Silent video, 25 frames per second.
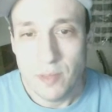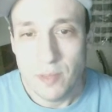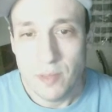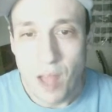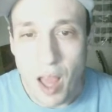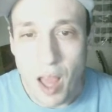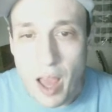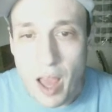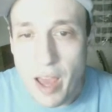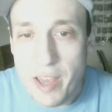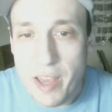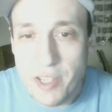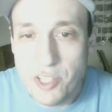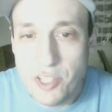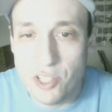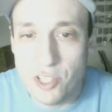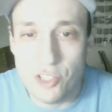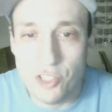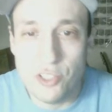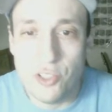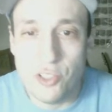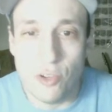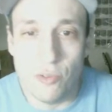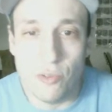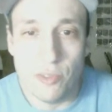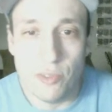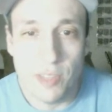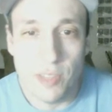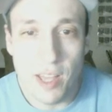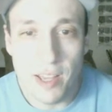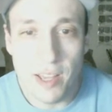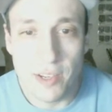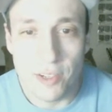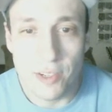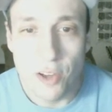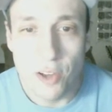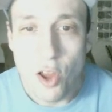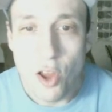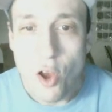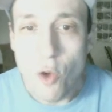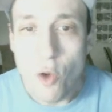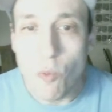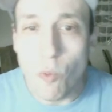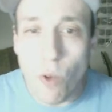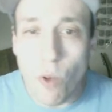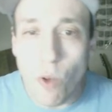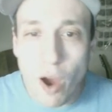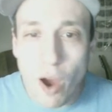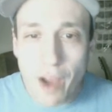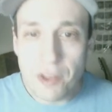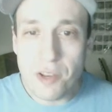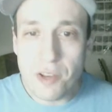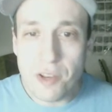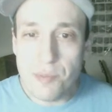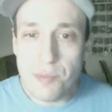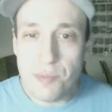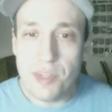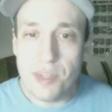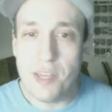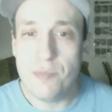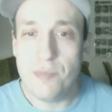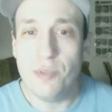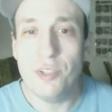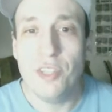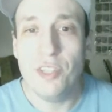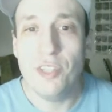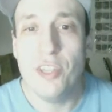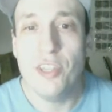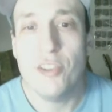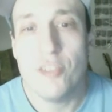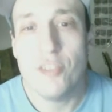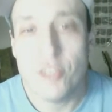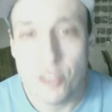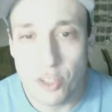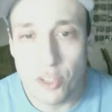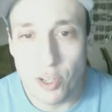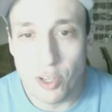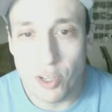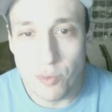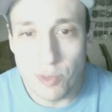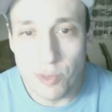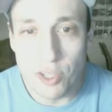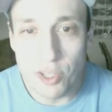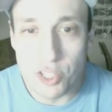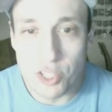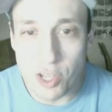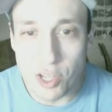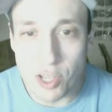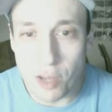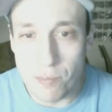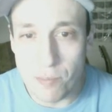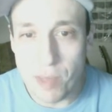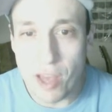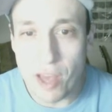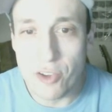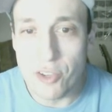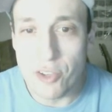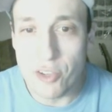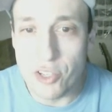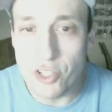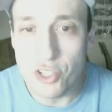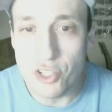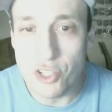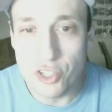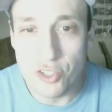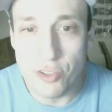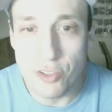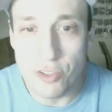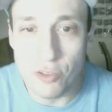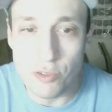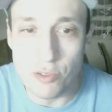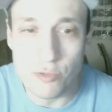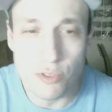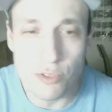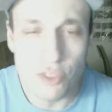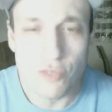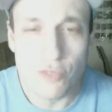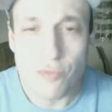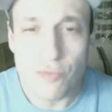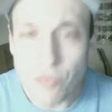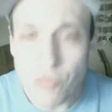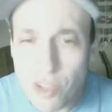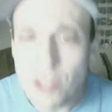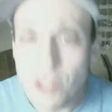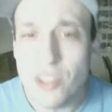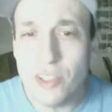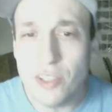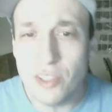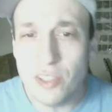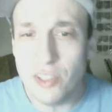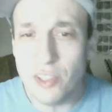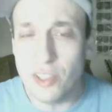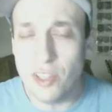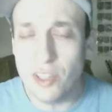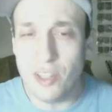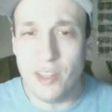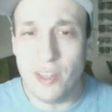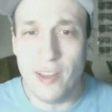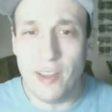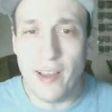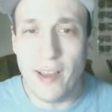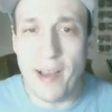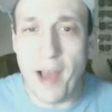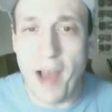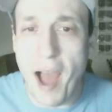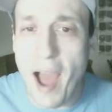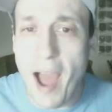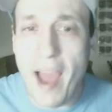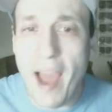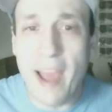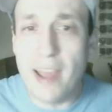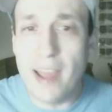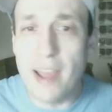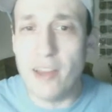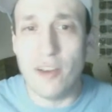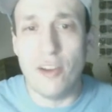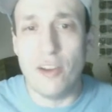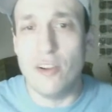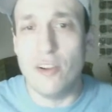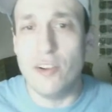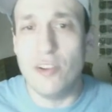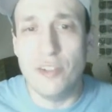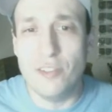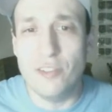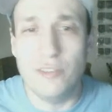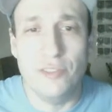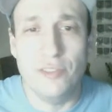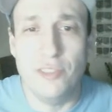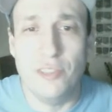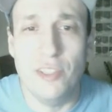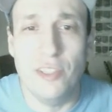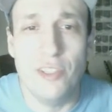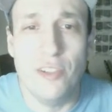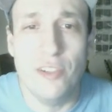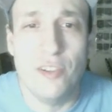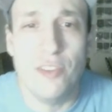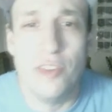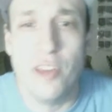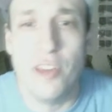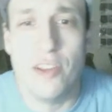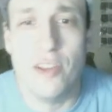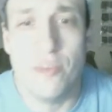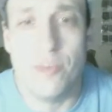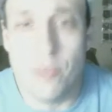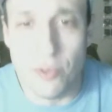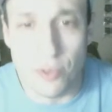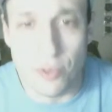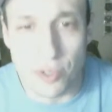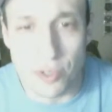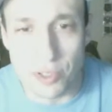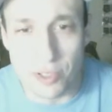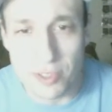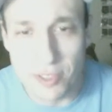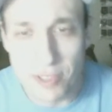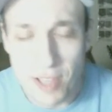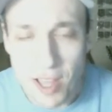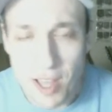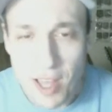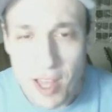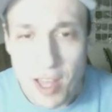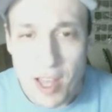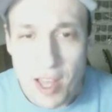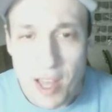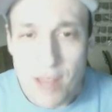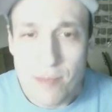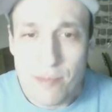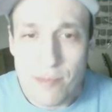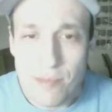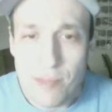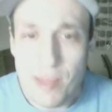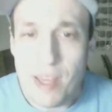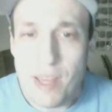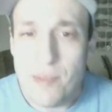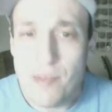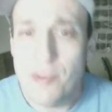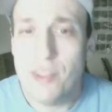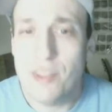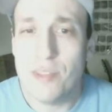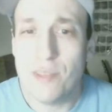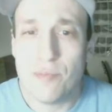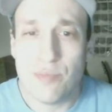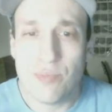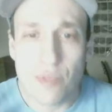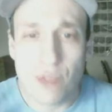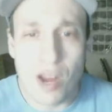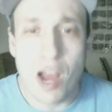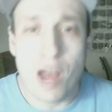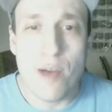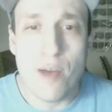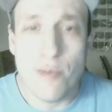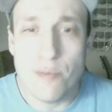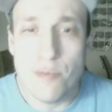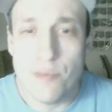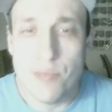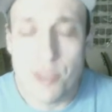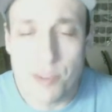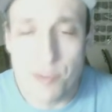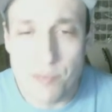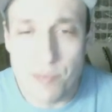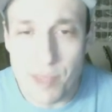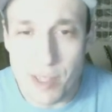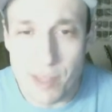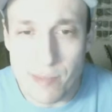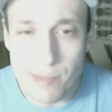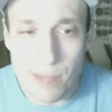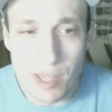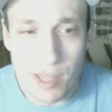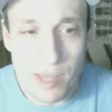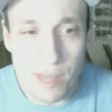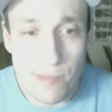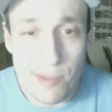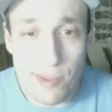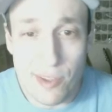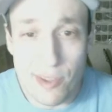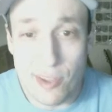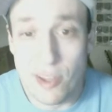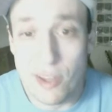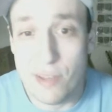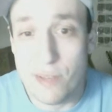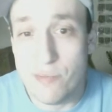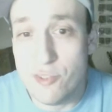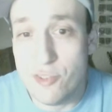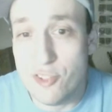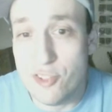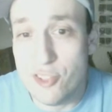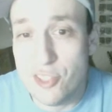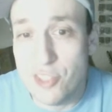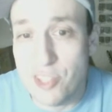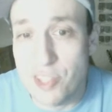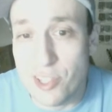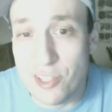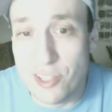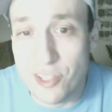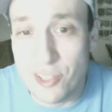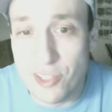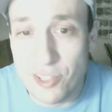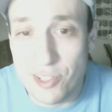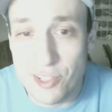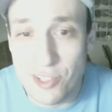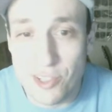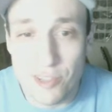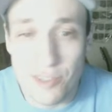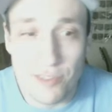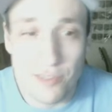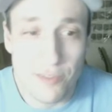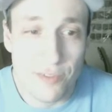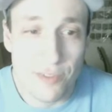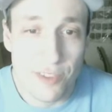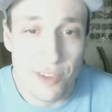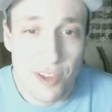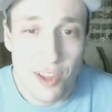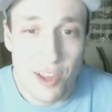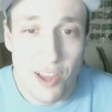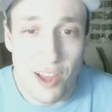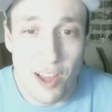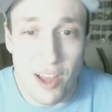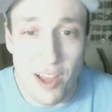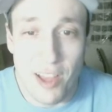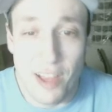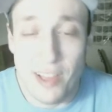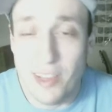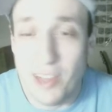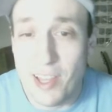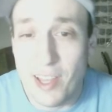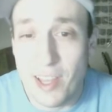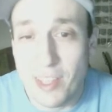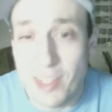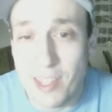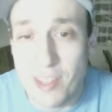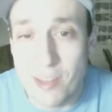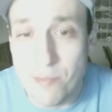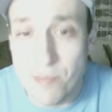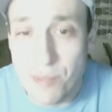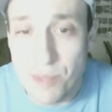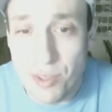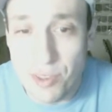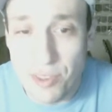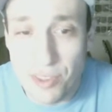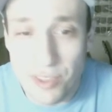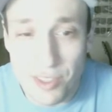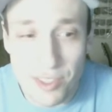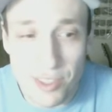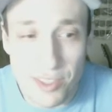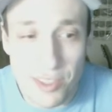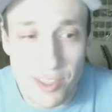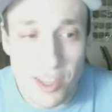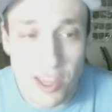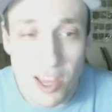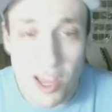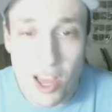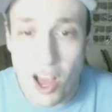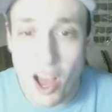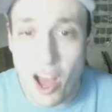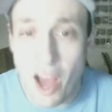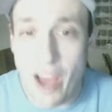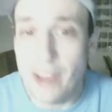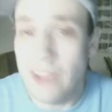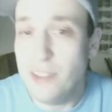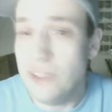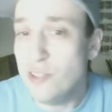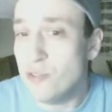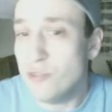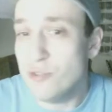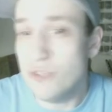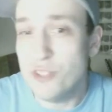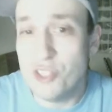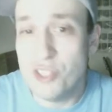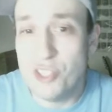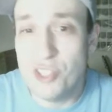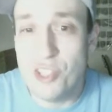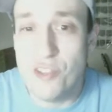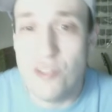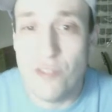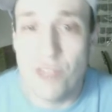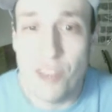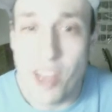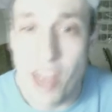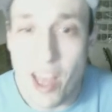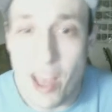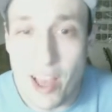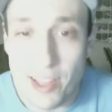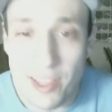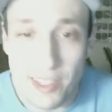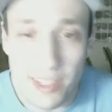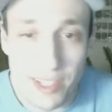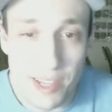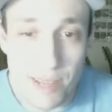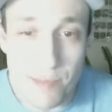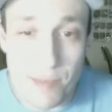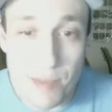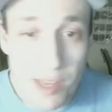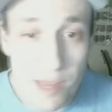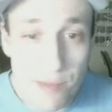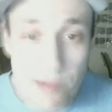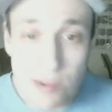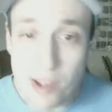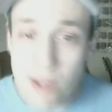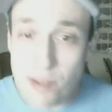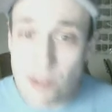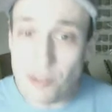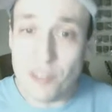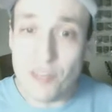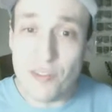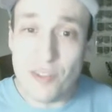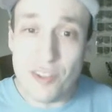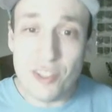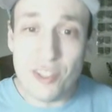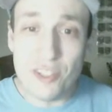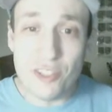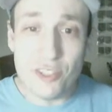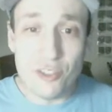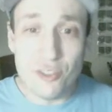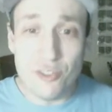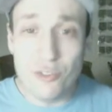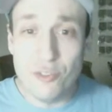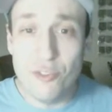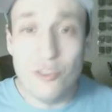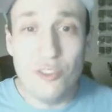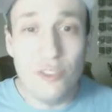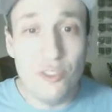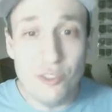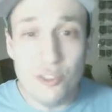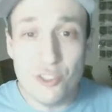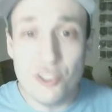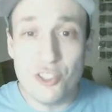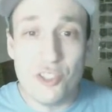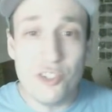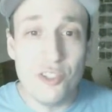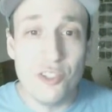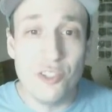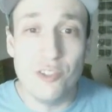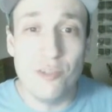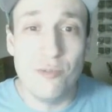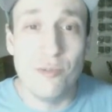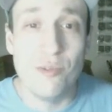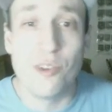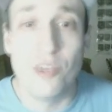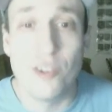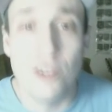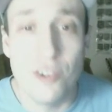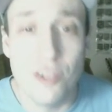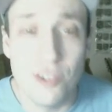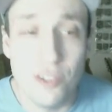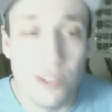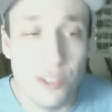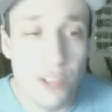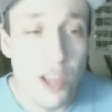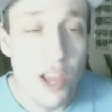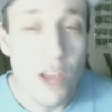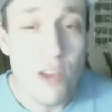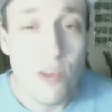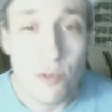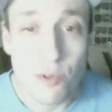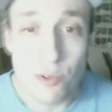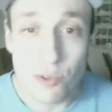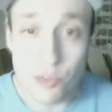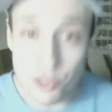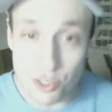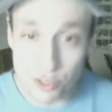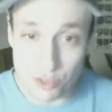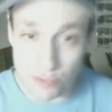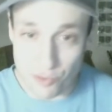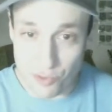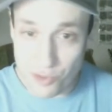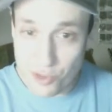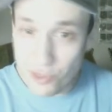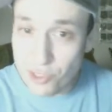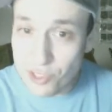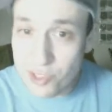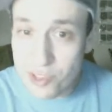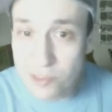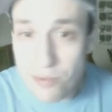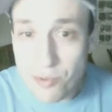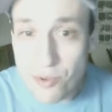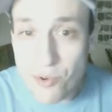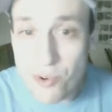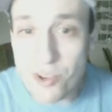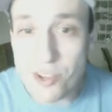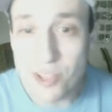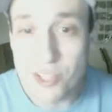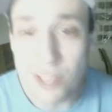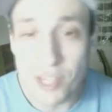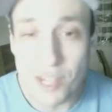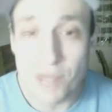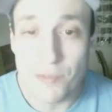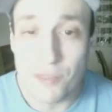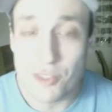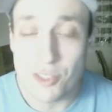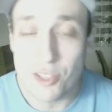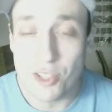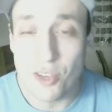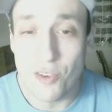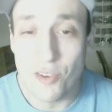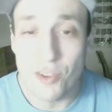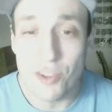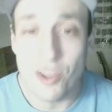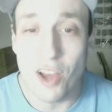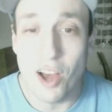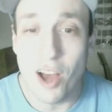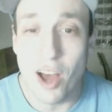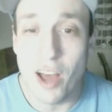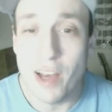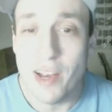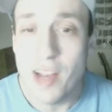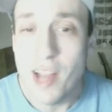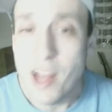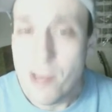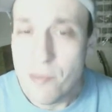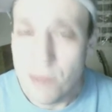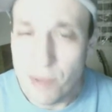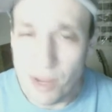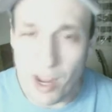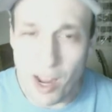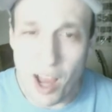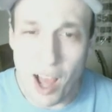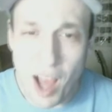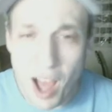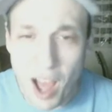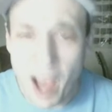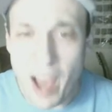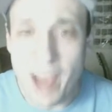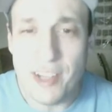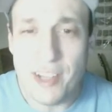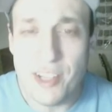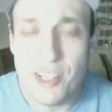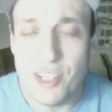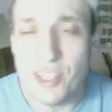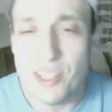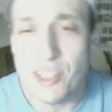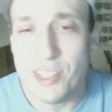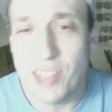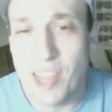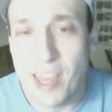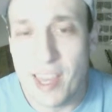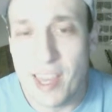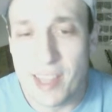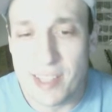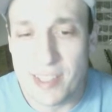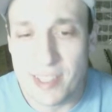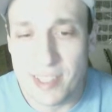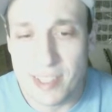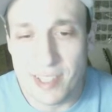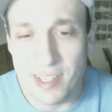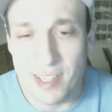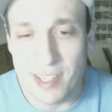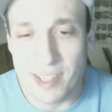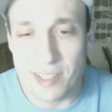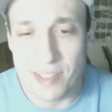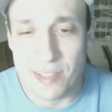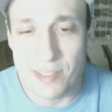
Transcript: I just don't get it. Why do people care so much about issues which really I don't think are that important? Maybe the problem is me. Maybe I'm insensitive. I lack empathy. I don't see reality. Maybe I'm living in a delusional world where all this really important stuff is going on, but I just can't see it.